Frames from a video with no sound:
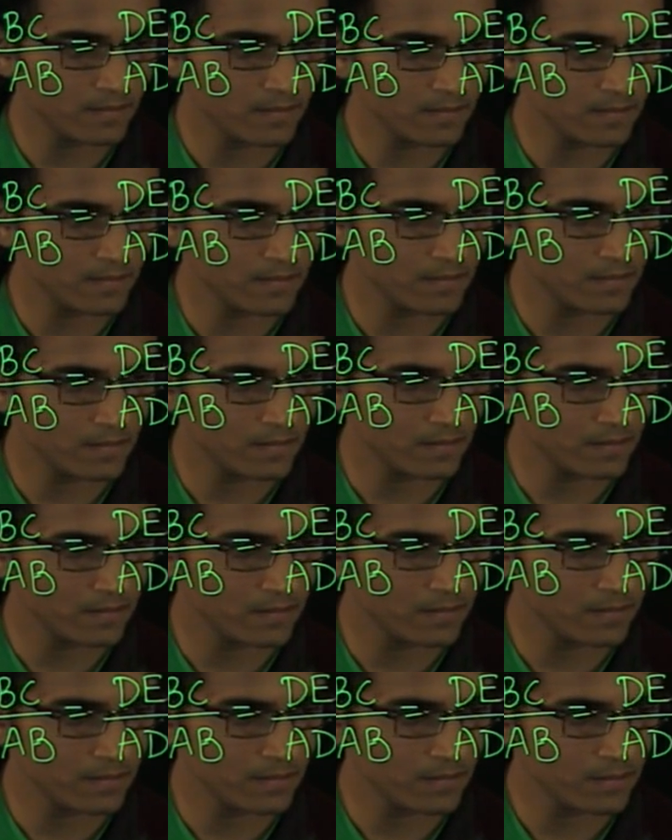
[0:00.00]

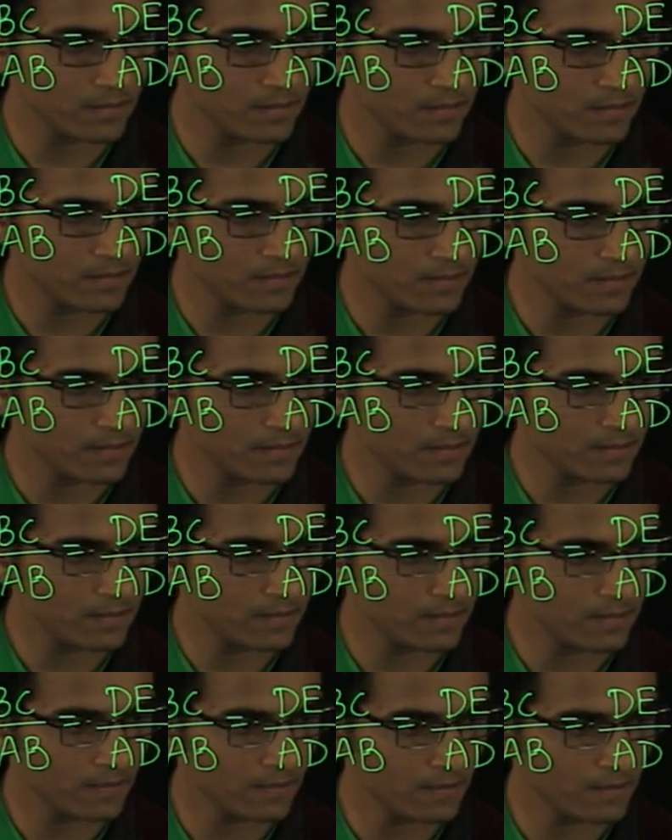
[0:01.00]

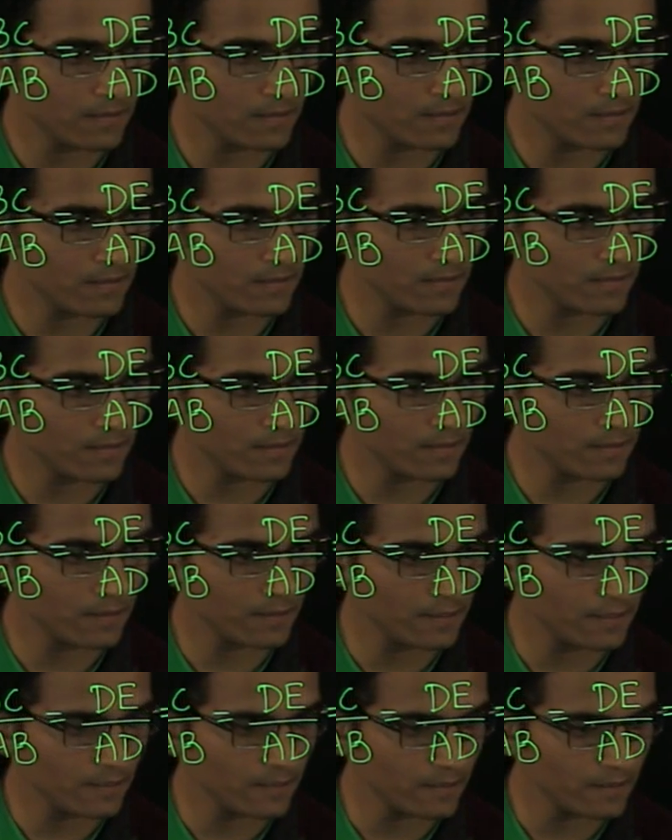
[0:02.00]

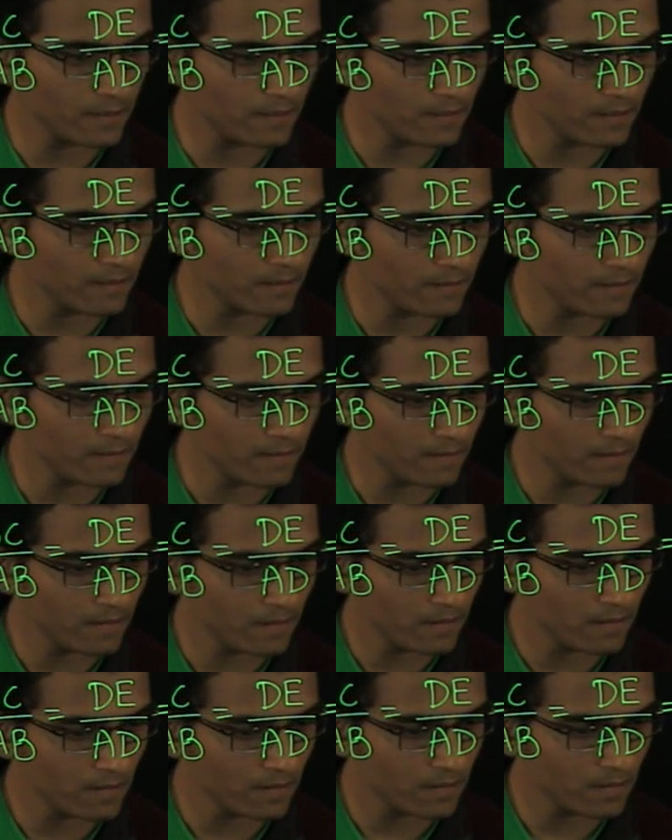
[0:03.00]

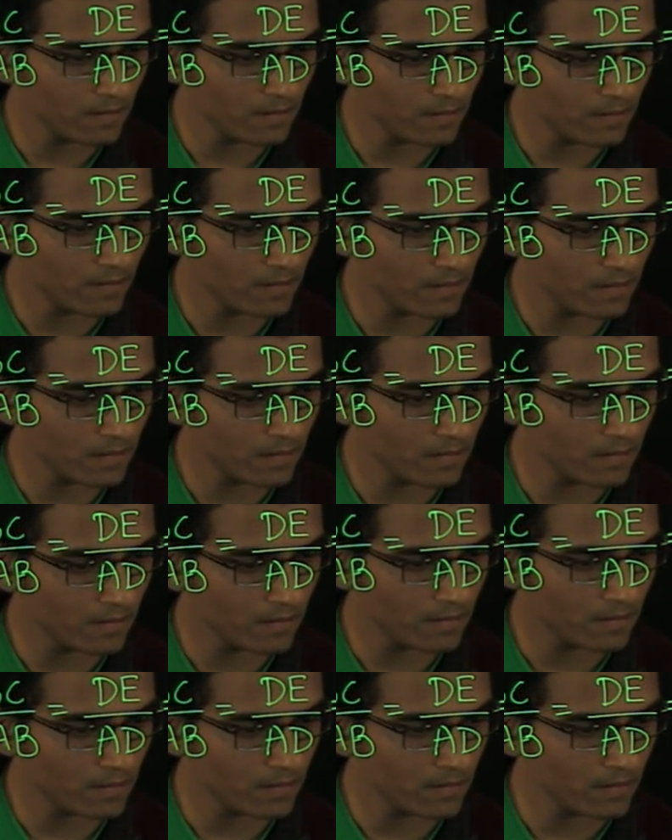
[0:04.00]

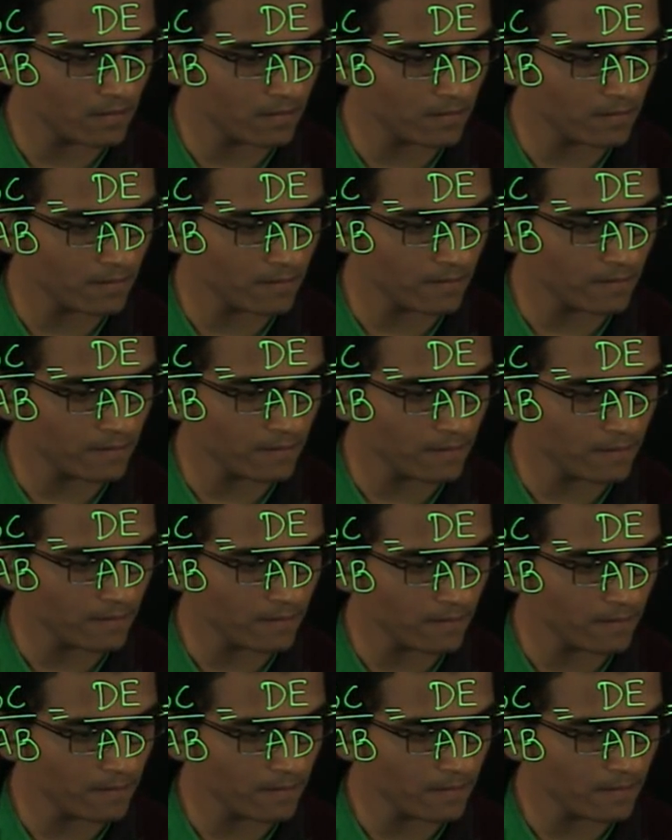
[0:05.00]

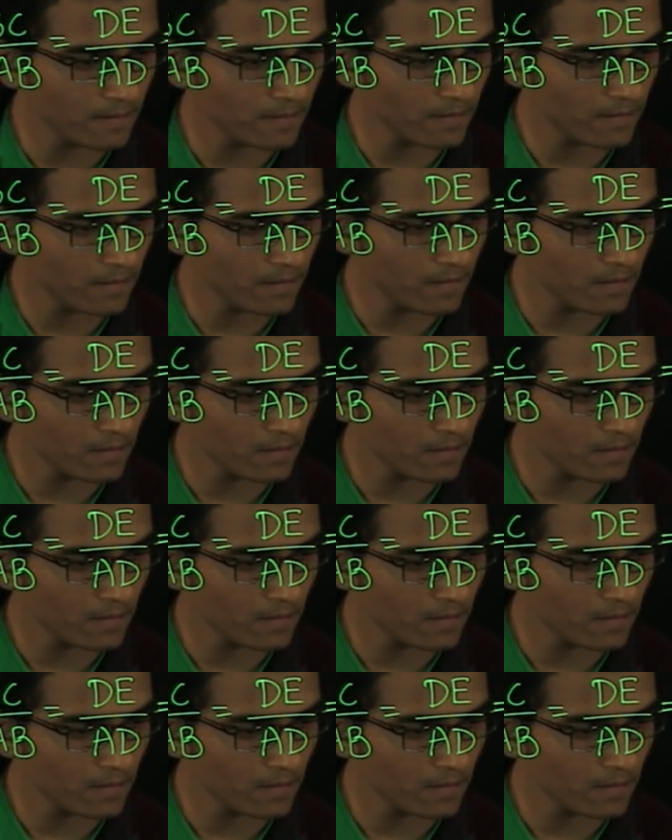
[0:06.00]
(no one is talking)